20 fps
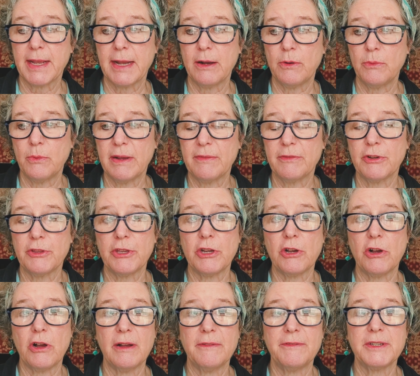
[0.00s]
However, the
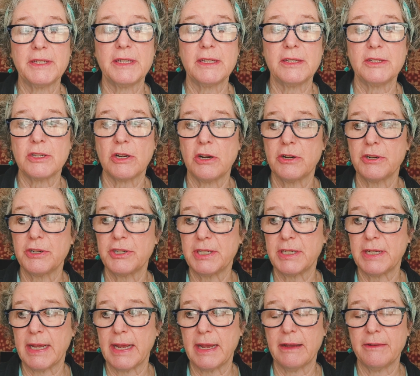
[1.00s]
offices are
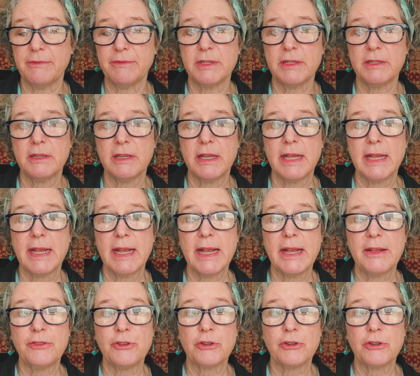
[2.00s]
staffed and they're